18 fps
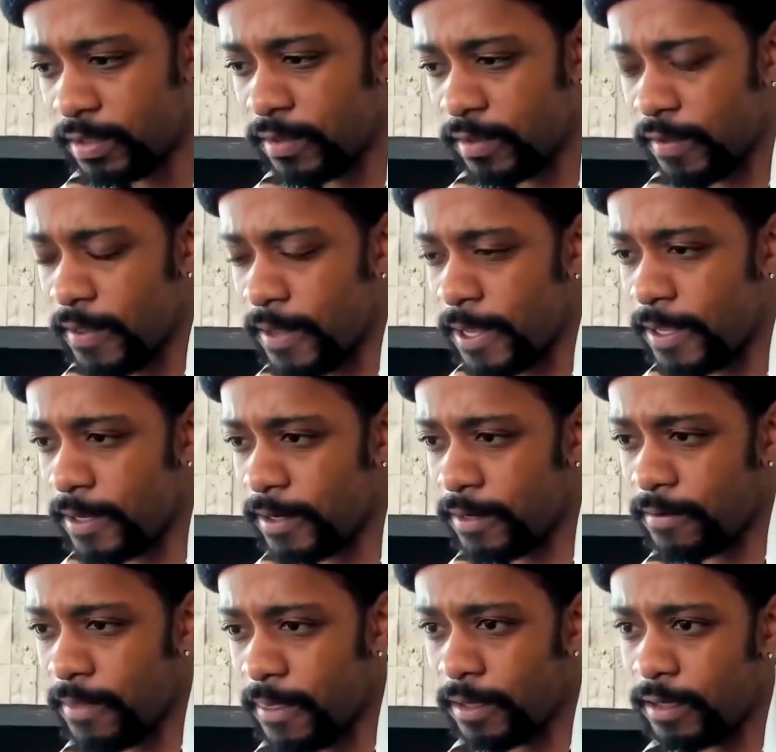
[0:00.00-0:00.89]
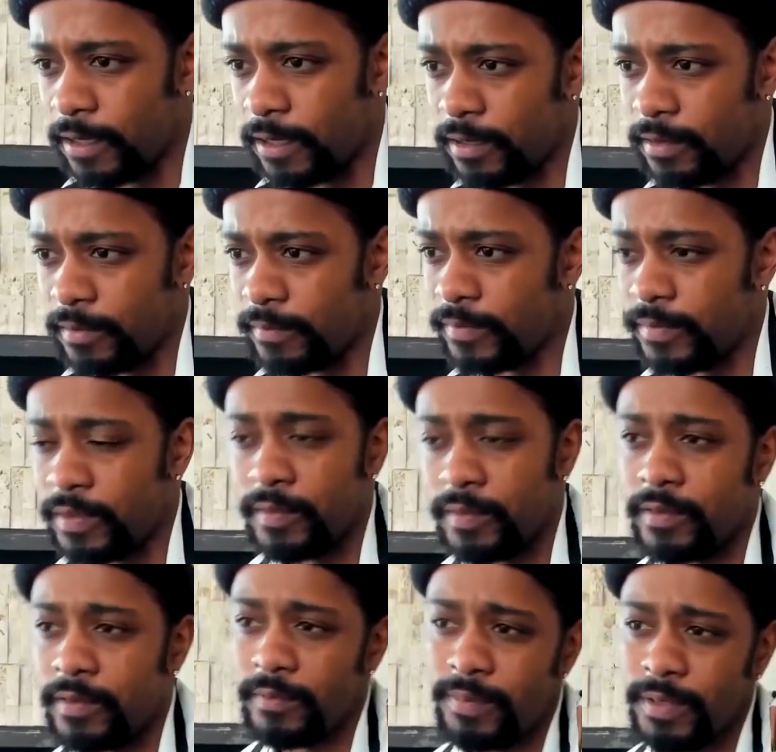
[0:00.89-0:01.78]
And
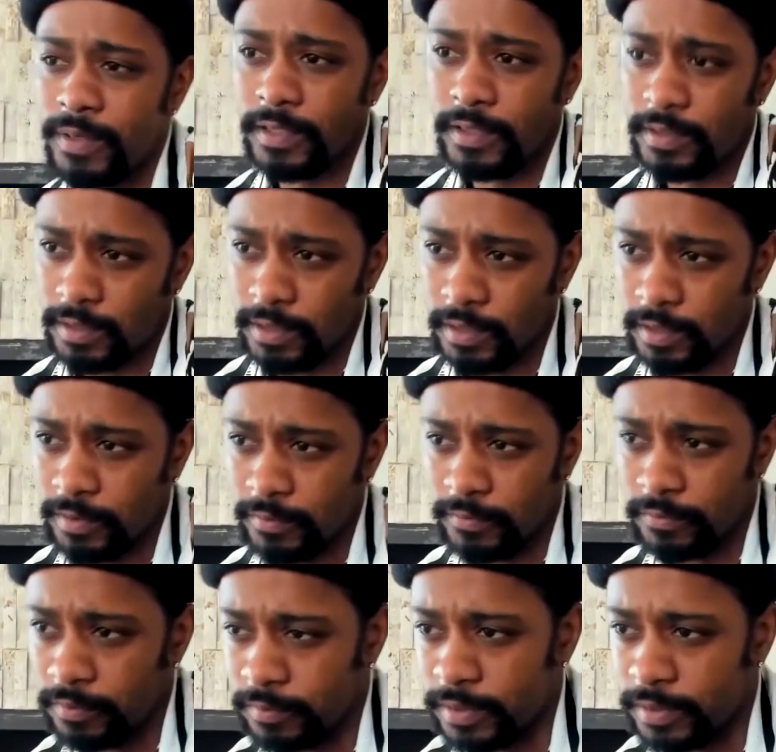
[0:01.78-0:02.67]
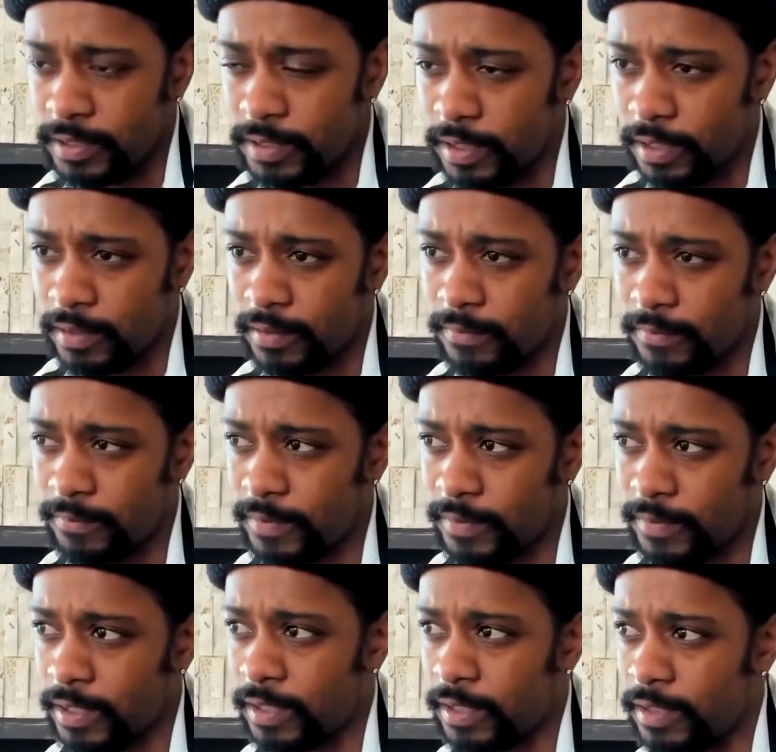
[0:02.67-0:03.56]
the biggest thing for me
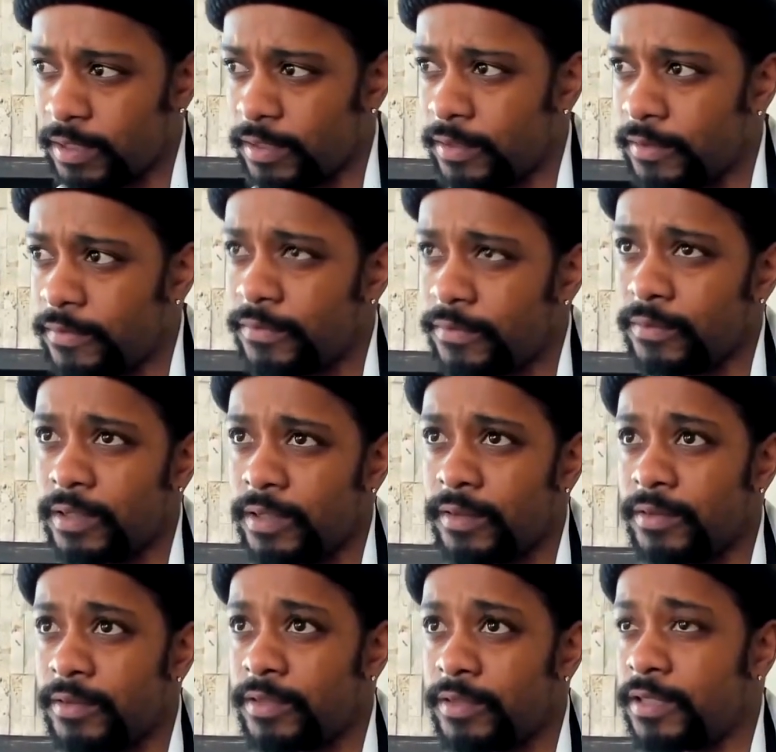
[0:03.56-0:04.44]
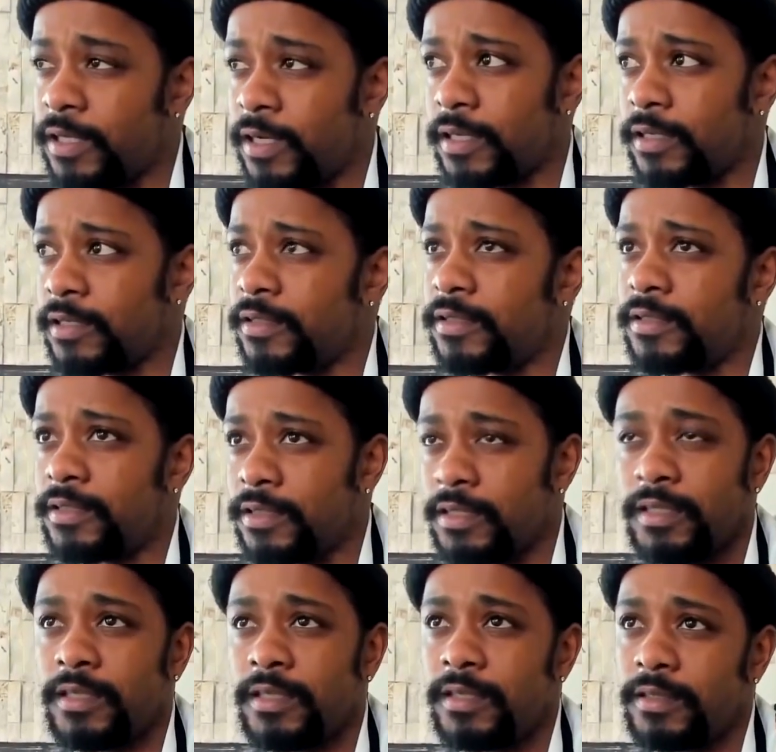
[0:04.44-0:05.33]
that I love working with Shaka,
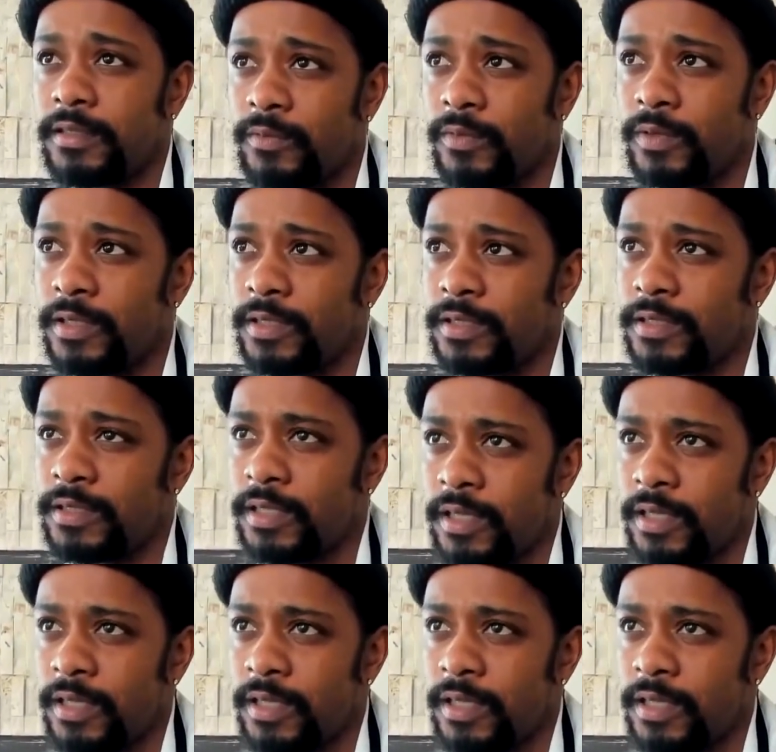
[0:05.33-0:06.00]
seeing was